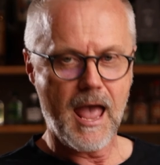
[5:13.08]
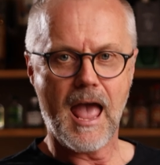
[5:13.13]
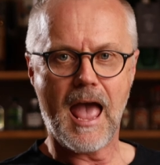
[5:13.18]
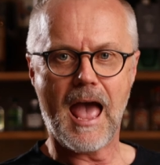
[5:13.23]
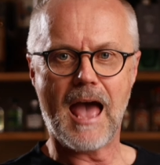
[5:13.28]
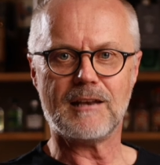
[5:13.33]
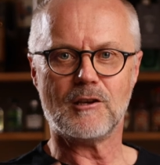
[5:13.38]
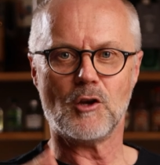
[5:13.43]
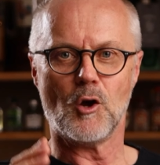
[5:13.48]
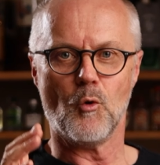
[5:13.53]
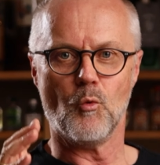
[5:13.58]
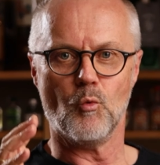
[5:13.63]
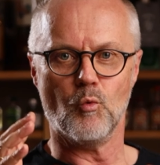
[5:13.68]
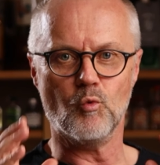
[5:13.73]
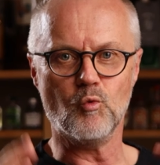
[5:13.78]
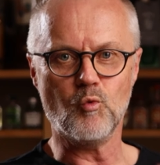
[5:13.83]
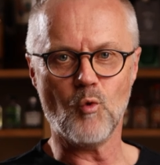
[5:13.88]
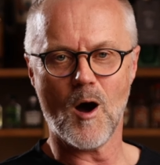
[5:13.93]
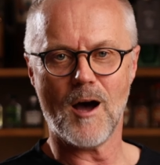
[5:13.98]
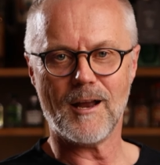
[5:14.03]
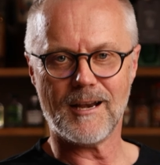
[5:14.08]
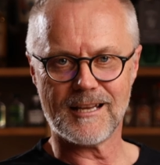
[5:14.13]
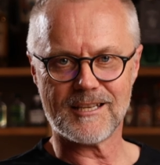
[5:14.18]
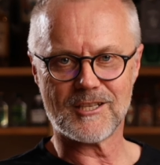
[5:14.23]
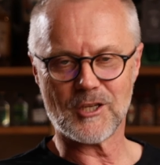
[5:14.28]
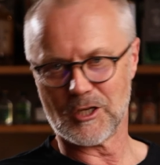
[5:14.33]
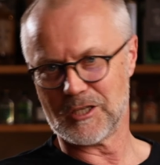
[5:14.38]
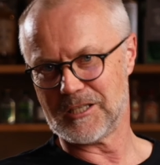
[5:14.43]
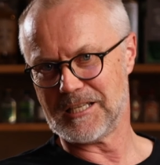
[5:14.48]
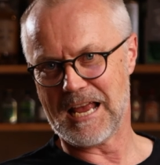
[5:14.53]
And what a
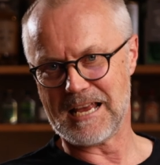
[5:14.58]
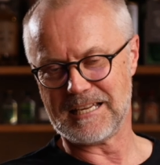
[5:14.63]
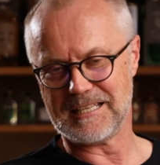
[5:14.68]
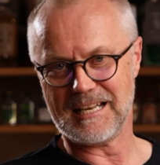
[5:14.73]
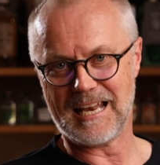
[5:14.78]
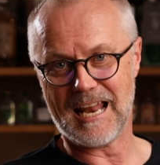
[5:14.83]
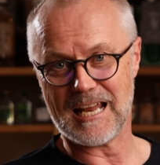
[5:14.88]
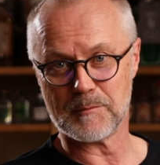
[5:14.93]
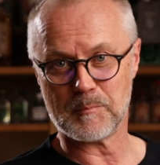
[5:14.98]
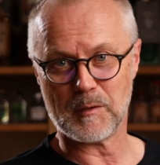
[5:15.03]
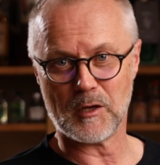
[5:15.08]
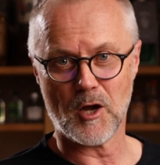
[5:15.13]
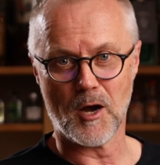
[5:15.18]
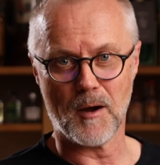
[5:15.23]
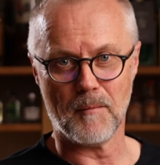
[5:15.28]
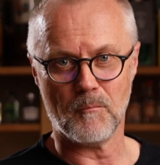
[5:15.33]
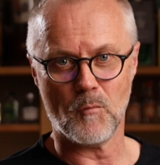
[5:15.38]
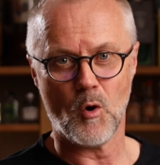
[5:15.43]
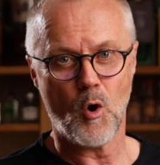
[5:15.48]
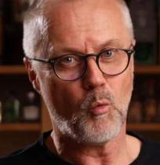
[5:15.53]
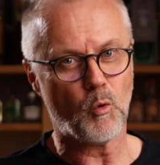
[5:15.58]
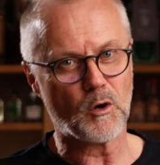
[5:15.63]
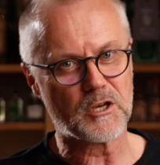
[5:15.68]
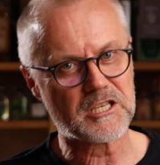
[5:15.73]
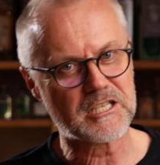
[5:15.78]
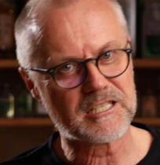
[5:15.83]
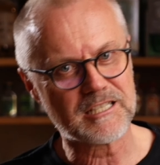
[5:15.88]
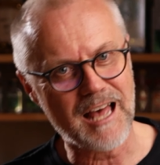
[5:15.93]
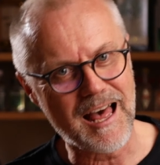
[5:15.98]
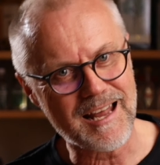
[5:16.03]
success it has become. What
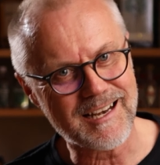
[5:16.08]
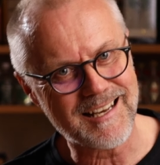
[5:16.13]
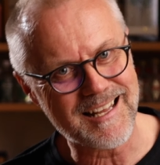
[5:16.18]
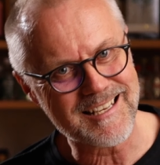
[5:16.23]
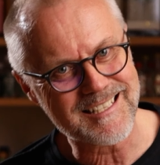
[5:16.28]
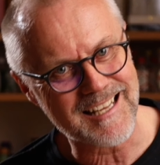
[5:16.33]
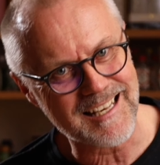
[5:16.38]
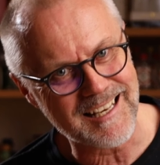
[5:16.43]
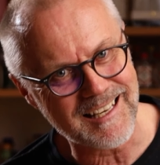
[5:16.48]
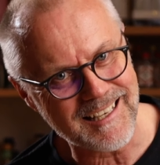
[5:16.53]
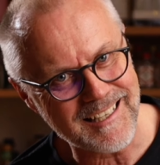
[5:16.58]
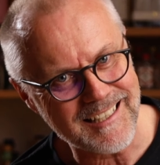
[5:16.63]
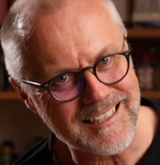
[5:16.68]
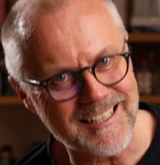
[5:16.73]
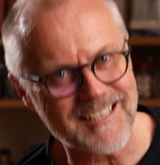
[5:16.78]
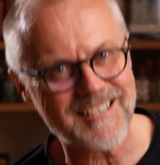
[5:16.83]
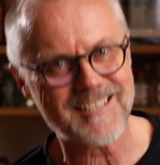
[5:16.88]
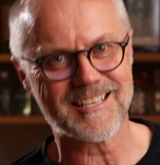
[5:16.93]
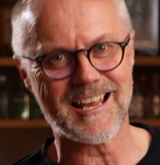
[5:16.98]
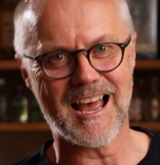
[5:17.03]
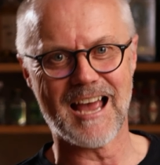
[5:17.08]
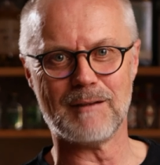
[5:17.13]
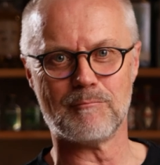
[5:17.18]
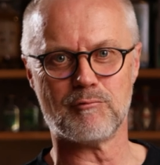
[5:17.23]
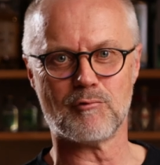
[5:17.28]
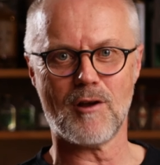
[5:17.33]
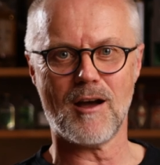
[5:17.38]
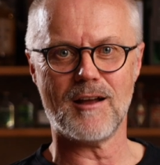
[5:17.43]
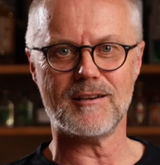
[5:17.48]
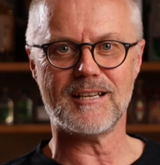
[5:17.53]
started as a little side
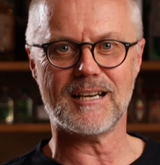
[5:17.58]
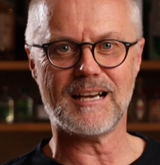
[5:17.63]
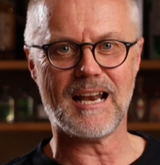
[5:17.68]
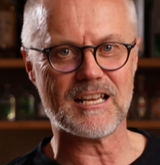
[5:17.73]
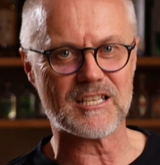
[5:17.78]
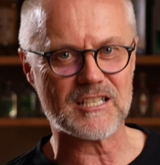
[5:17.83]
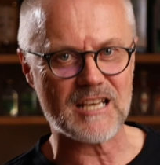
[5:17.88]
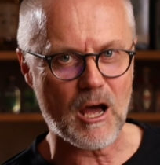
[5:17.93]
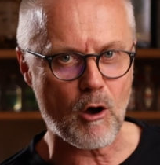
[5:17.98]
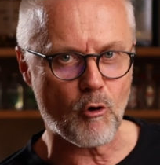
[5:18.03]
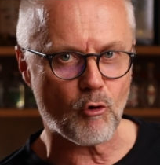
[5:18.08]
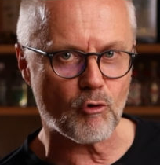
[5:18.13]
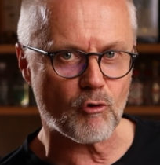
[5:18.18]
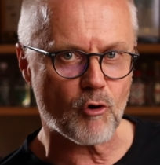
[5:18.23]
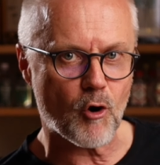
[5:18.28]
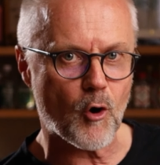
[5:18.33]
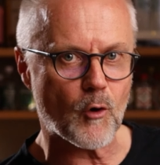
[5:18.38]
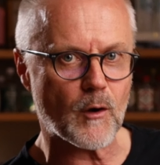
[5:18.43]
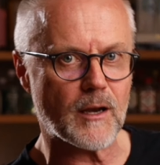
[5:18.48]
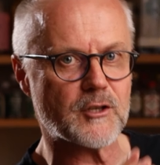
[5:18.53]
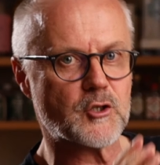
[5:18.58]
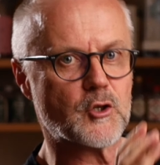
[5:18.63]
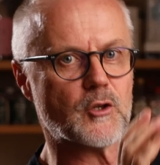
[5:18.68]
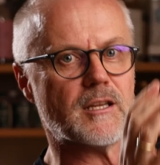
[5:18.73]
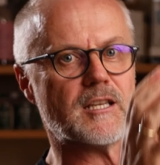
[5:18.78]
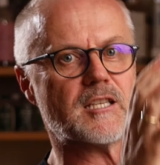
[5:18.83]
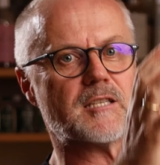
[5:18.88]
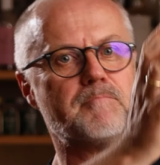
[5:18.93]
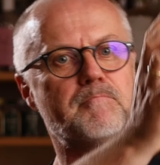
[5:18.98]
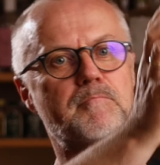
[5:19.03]
project has now grown into
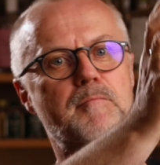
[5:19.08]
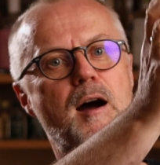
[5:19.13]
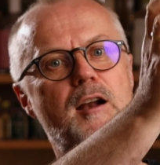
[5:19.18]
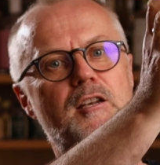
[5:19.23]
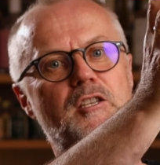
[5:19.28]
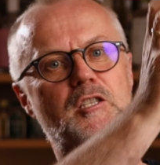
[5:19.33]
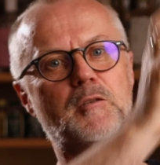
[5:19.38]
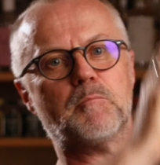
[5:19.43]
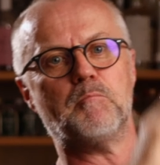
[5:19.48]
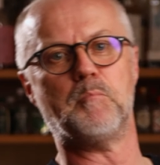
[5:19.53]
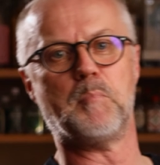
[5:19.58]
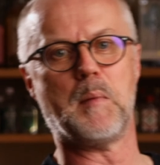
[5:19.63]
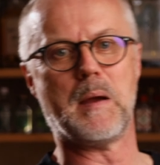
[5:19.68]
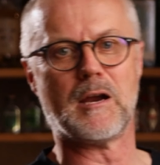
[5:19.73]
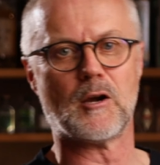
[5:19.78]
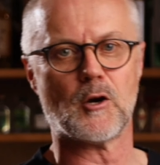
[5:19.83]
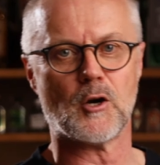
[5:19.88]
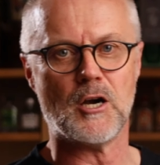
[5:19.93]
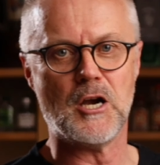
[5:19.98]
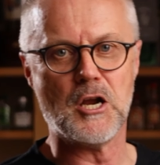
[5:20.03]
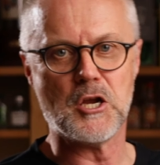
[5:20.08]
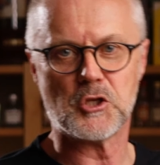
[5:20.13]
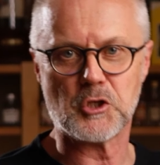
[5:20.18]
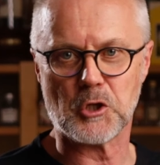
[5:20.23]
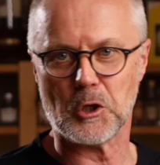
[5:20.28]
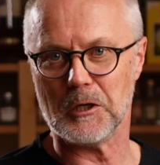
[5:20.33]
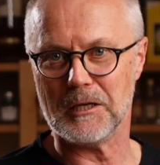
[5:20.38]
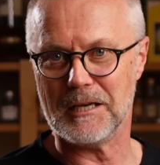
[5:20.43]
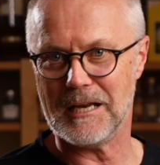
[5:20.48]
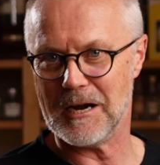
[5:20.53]
this much bigger
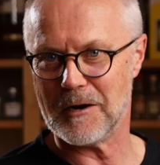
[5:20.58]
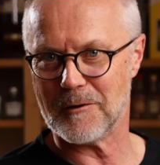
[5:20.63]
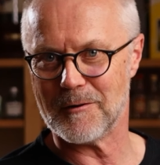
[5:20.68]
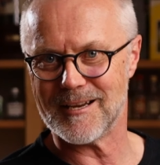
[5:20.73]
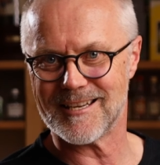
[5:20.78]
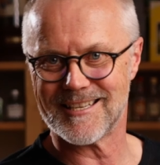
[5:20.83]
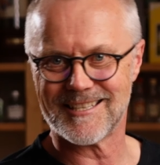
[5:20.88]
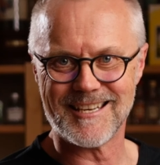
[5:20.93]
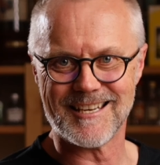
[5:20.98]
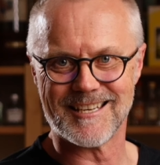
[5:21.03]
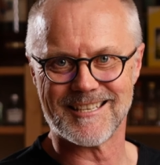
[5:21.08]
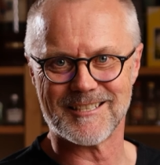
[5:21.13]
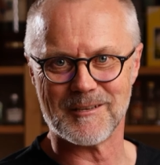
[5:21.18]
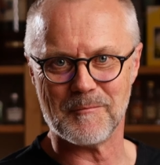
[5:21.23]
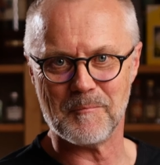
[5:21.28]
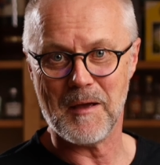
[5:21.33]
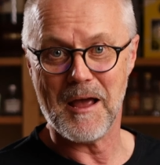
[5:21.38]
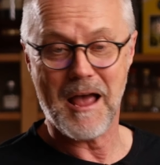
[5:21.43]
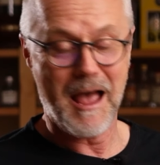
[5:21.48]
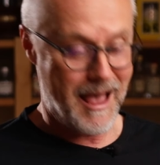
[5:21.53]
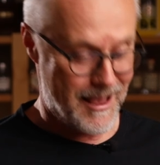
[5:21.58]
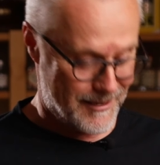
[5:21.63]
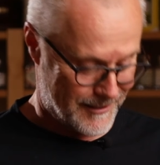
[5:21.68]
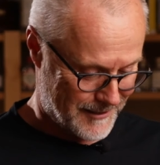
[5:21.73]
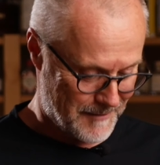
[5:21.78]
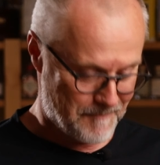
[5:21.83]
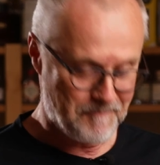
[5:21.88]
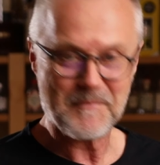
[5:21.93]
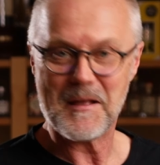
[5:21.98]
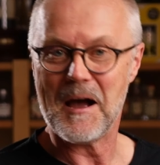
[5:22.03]
solera system,
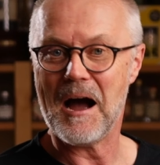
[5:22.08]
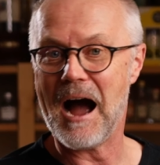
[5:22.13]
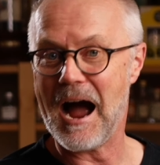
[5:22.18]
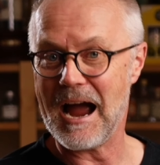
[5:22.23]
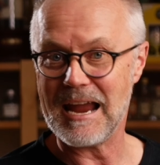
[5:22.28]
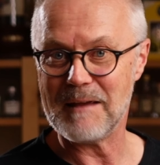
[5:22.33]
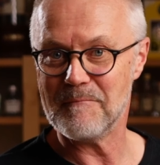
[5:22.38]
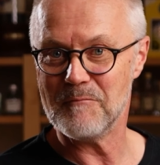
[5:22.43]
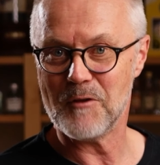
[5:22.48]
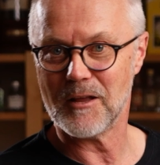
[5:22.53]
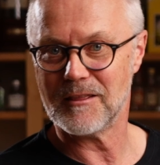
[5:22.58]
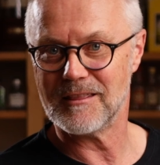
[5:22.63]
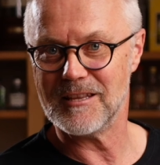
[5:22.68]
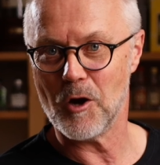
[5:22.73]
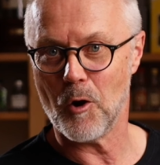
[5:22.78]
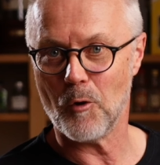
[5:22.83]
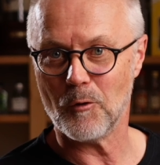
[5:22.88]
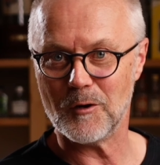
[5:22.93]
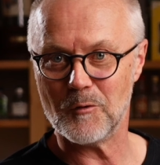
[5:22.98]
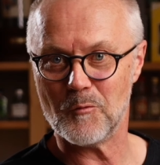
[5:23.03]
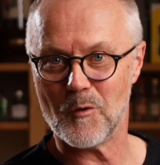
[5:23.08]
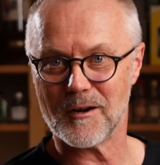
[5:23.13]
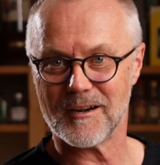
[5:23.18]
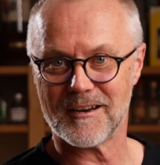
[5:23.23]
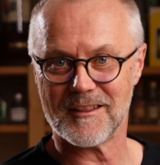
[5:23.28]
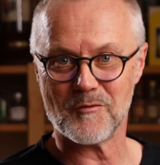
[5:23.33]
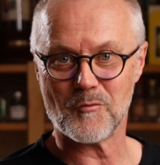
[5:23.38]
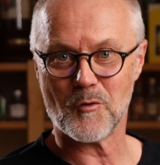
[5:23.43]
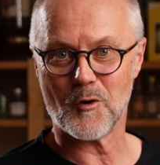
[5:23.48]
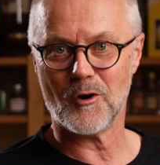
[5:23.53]
as I am not the only one
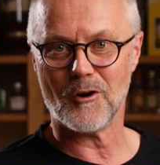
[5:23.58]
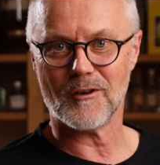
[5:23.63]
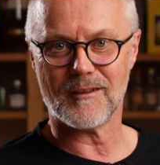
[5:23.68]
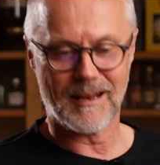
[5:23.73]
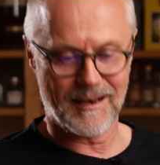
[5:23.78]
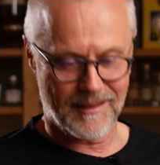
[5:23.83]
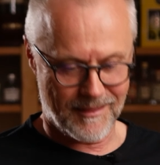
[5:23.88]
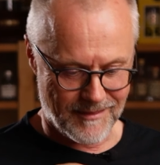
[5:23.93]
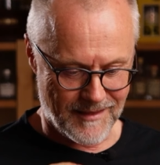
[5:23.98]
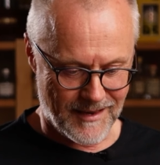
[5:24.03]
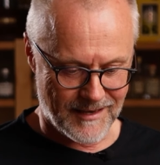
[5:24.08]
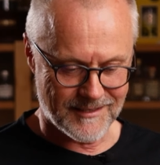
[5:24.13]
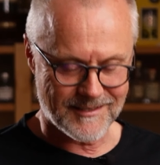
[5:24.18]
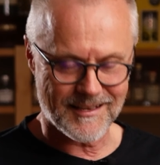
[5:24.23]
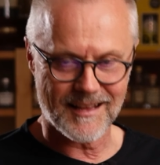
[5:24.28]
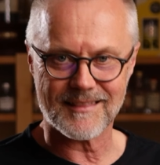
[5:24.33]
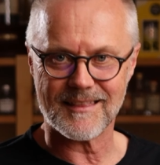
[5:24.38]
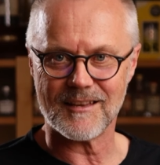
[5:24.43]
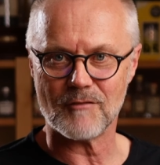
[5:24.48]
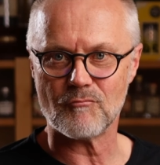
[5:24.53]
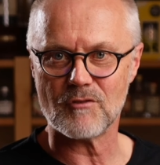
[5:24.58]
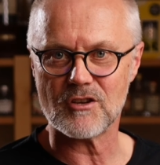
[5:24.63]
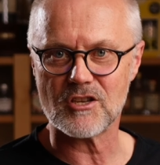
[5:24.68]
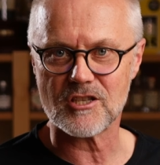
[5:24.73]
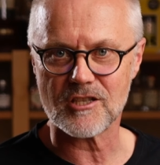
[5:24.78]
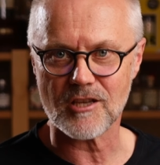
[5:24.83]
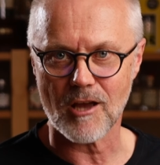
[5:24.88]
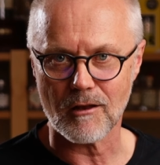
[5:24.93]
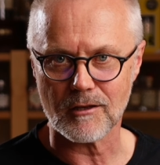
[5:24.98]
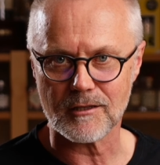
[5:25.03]
in the world that thinks that the
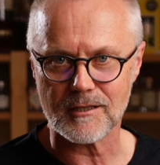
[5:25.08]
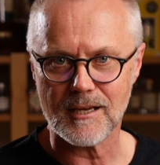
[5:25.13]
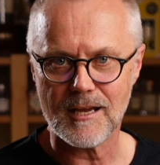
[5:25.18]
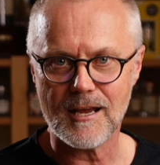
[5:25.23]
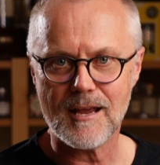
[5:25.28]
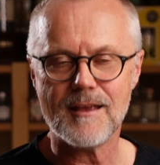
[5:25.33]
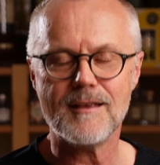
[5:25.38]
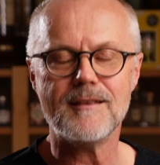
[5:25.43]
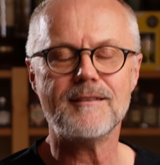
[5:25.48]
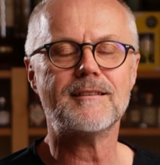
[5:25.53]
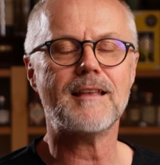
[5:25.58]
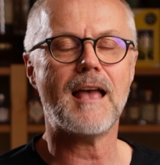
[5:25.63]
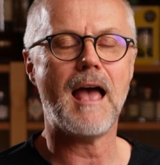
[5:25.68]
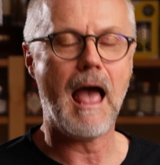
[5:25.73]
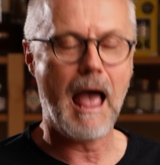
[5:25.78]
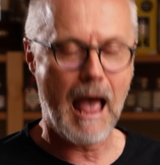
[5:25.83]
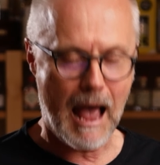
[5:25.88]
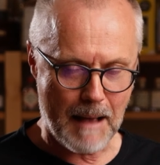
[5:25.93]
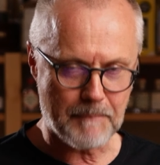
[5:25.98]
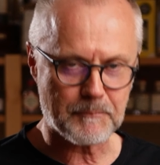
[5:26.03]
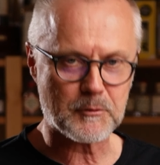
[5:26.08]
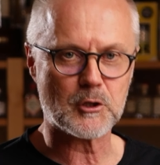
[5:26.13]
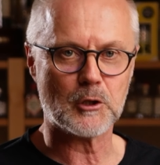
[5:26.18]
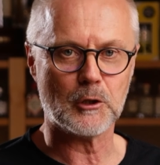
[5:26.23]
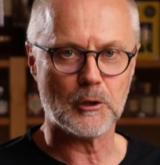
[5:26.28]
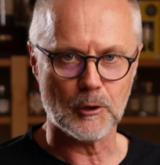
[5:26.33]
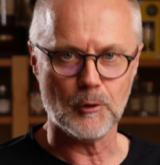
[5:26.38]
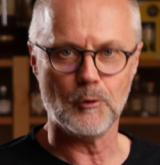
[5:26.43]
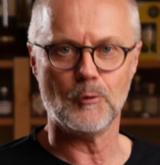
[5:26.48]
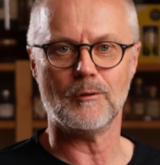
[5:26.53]
result is
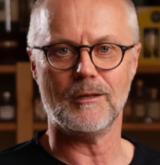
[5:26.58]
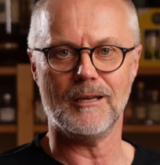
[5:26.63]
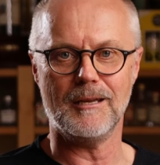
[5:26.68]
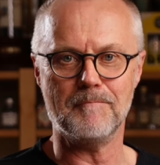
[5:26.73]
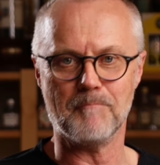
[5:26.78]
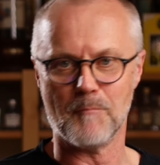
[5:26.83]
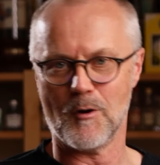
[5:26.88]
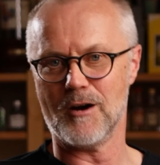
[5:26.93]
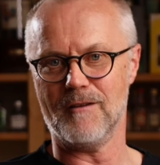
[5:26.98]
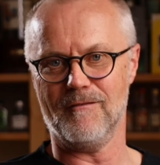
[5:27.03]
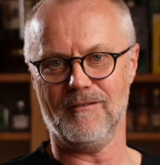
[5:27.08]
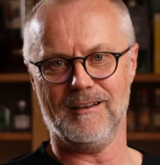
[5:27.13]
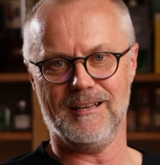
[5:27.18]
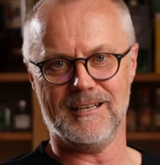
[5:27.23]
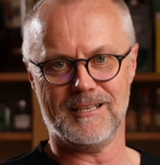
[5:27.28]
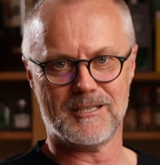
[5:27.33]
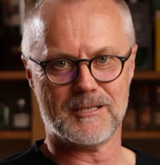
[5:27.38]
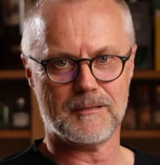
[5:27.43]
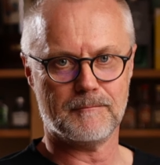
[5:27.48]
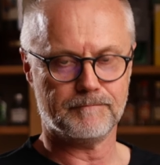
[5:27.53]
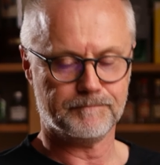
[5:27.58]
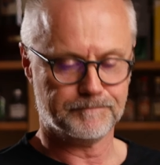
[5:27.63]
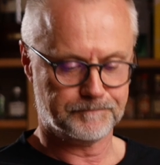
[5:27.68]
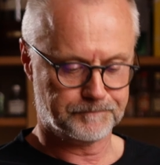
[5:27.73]
absolutely marvelous.